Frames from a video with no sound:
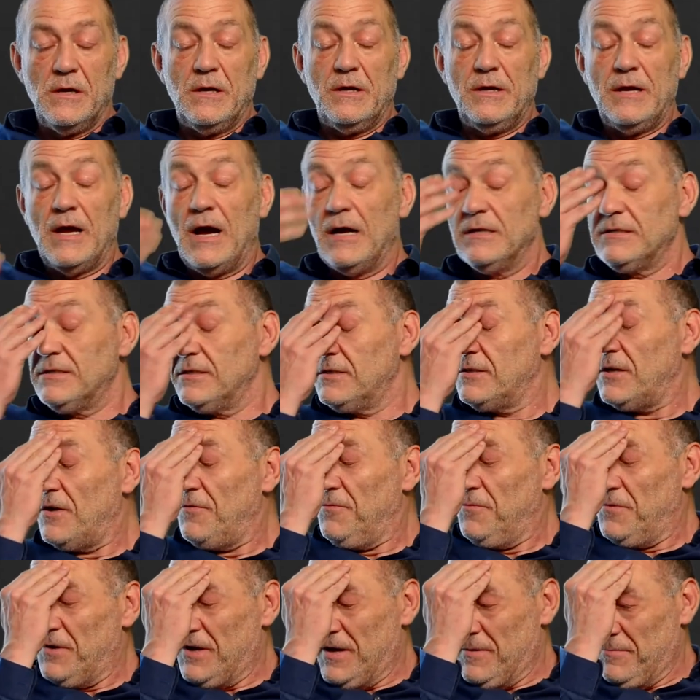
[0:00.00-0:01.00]
Yeah, it's a
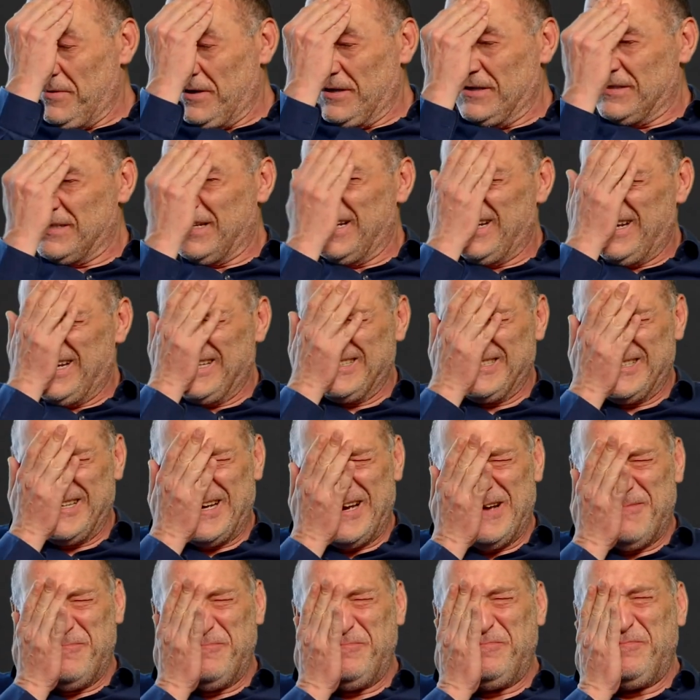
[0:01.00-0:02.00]
tough one, because the last
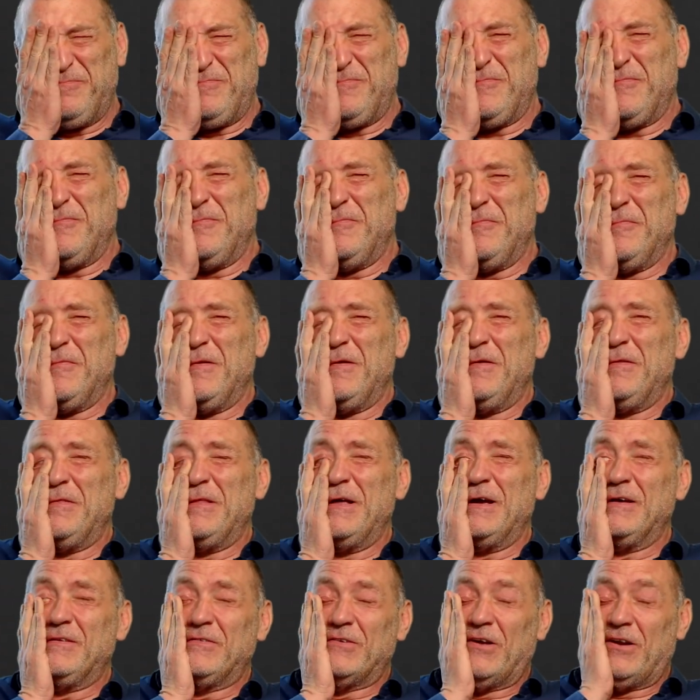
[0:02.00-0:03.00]
time,
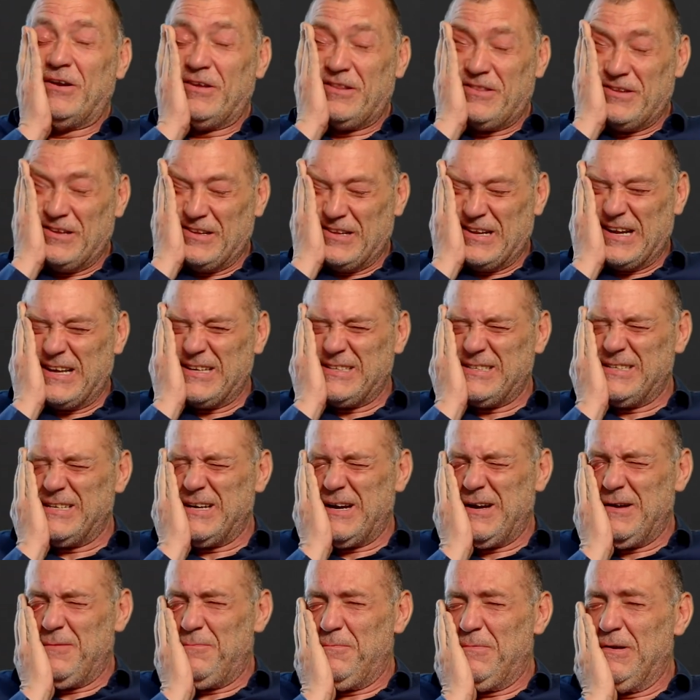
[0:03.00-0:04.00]
thanks Ollie, the last
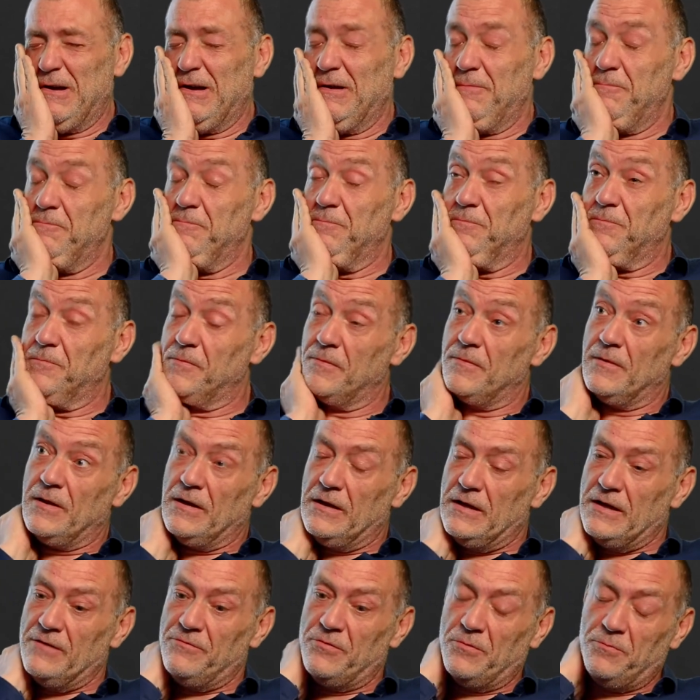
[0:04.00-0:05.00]
time
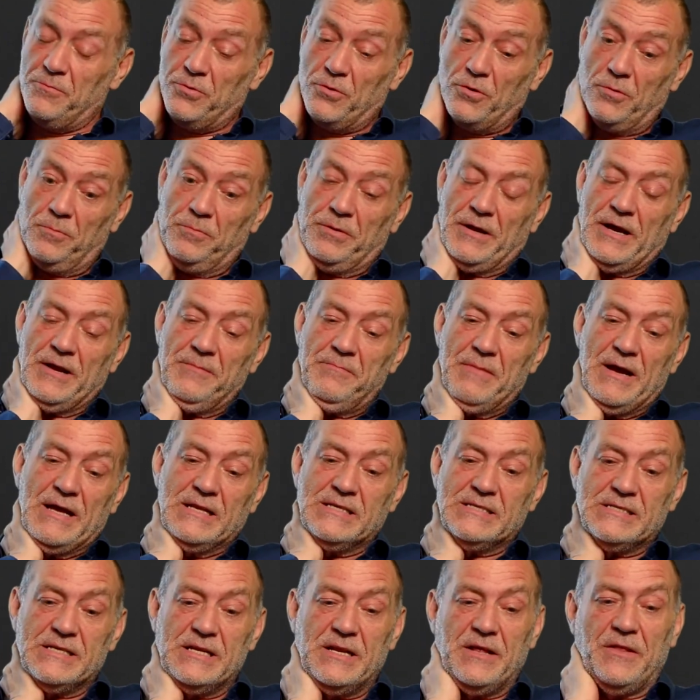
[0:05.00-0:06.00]
Liverpool played
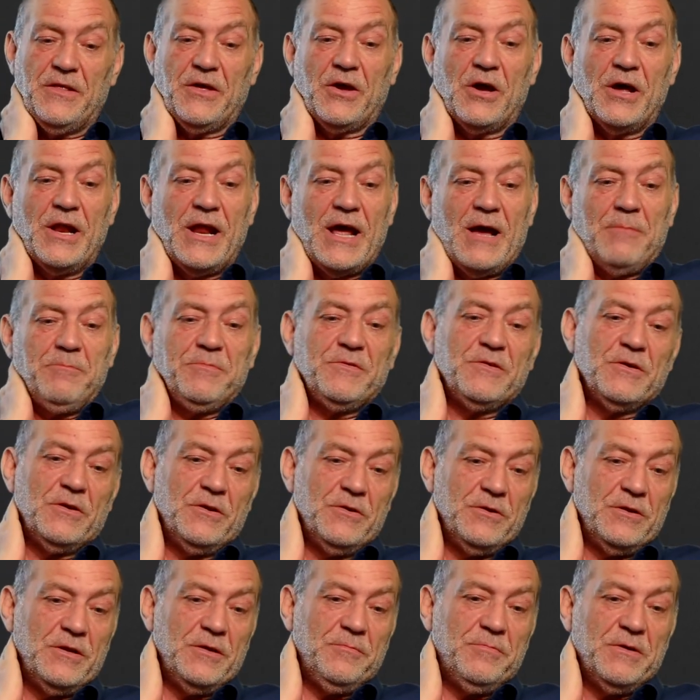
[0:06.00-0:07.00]
Man City, they got
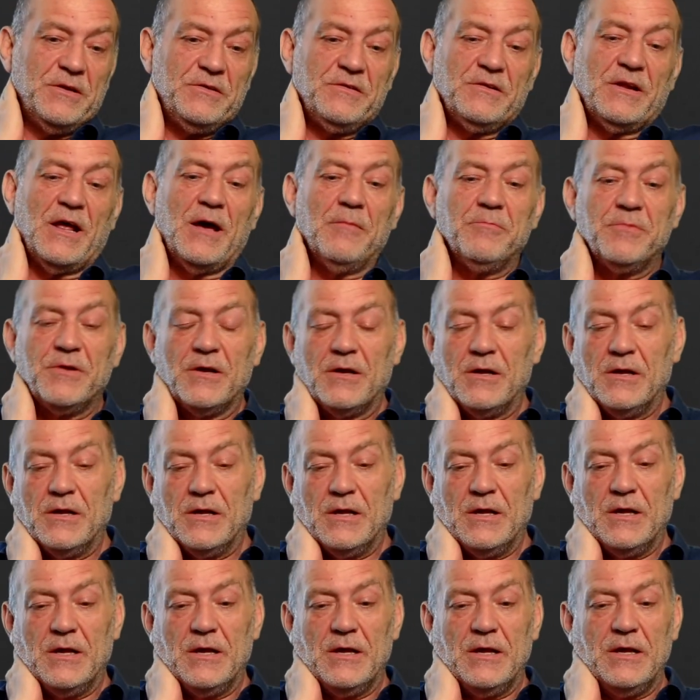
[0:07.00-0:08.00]
absolutely bitch-slapped
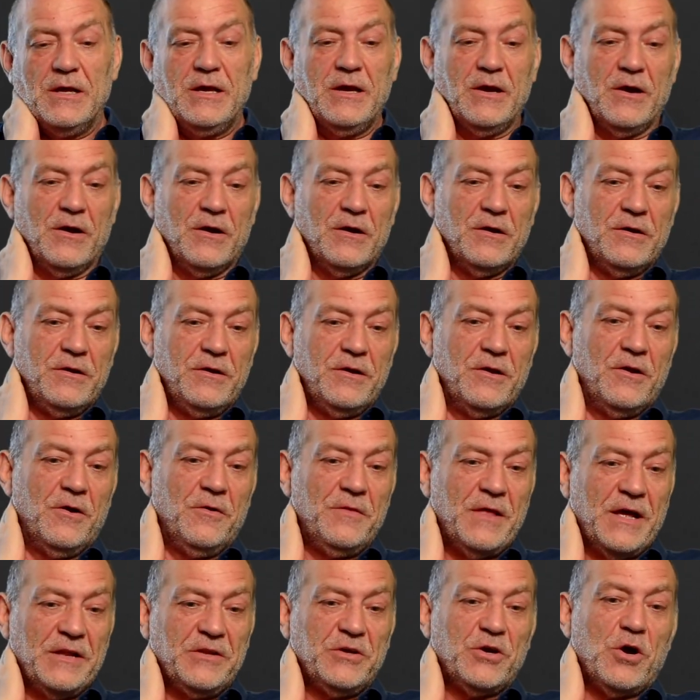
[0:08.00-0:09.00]
here.
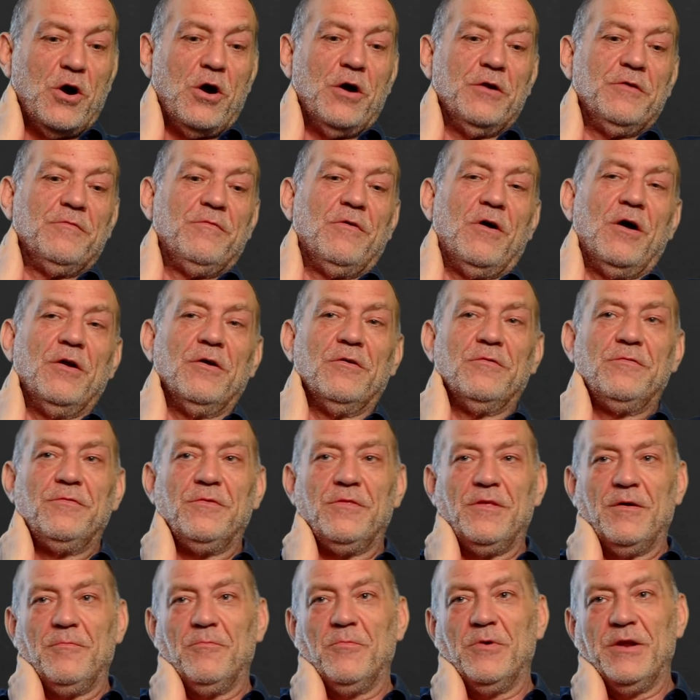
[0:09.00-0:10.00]
That guard of honour
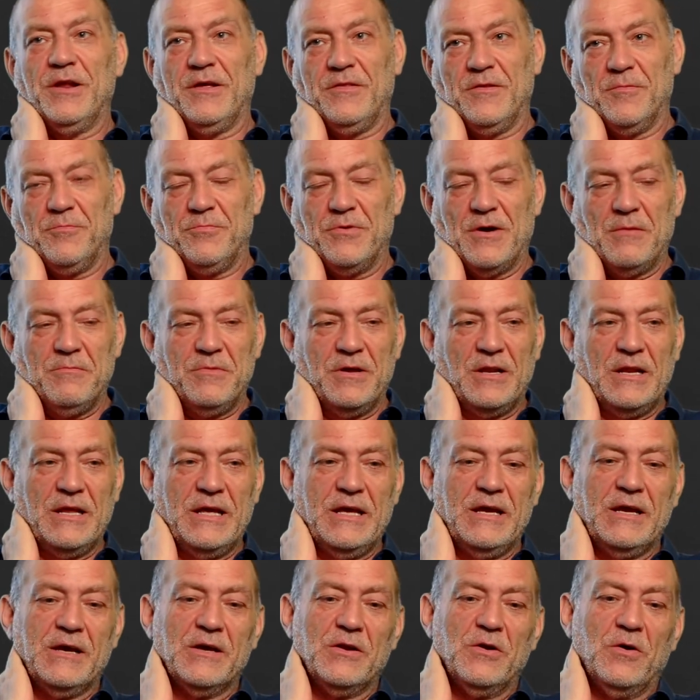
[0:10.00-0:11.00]
for them winning the Premier
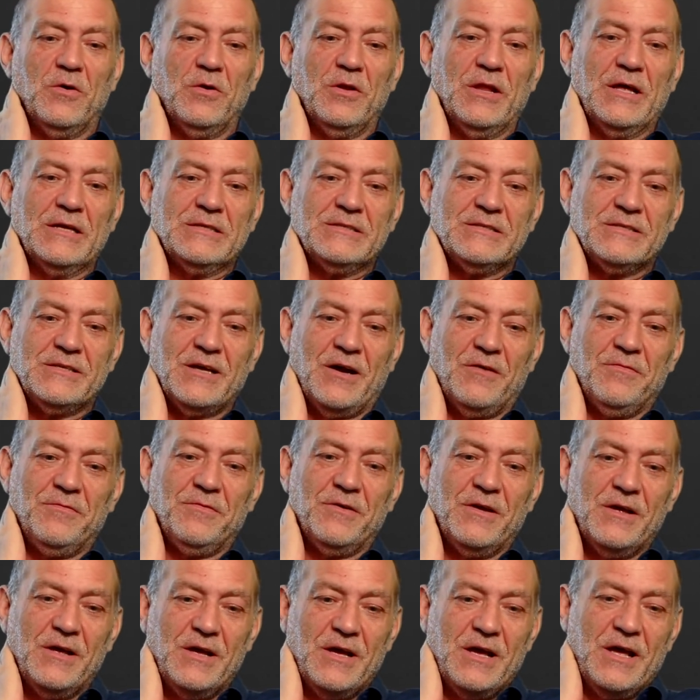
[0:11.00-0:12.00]
League and all that
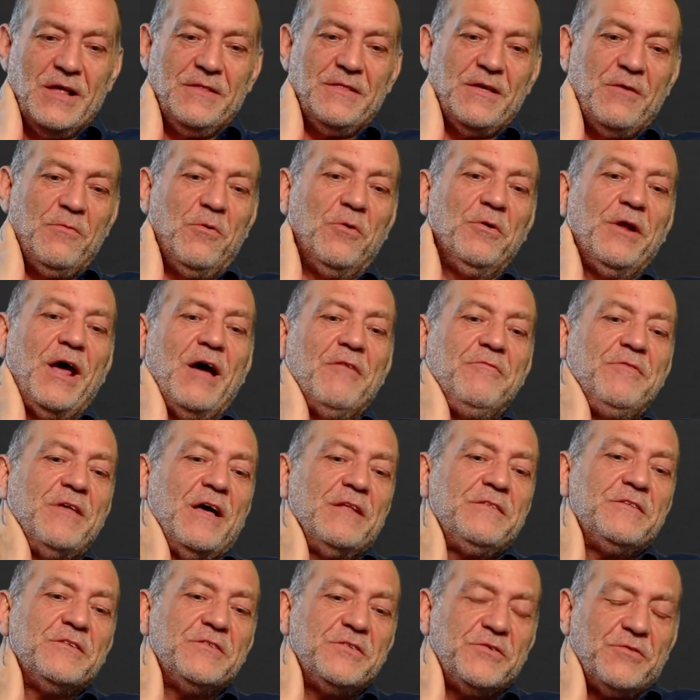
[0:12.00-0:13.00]
stuff. They won't have
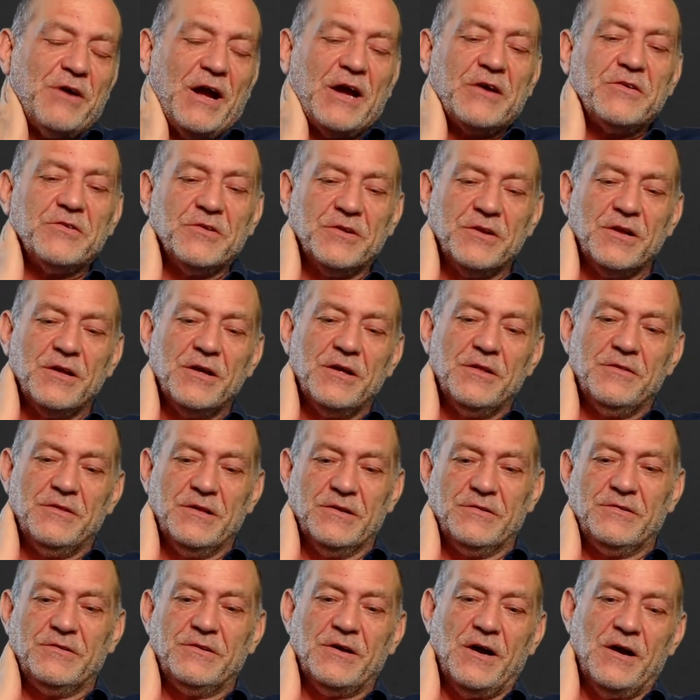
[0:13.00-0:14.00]
that distraction
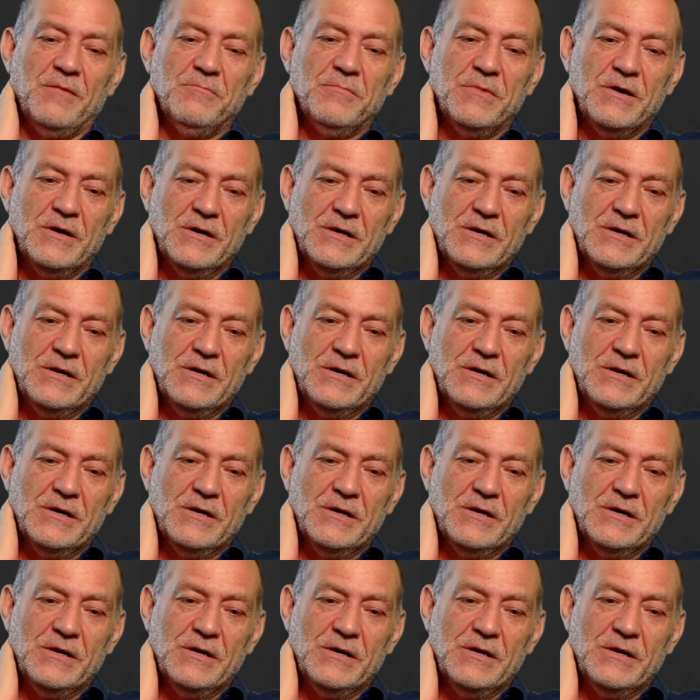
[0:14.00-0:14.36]
this time.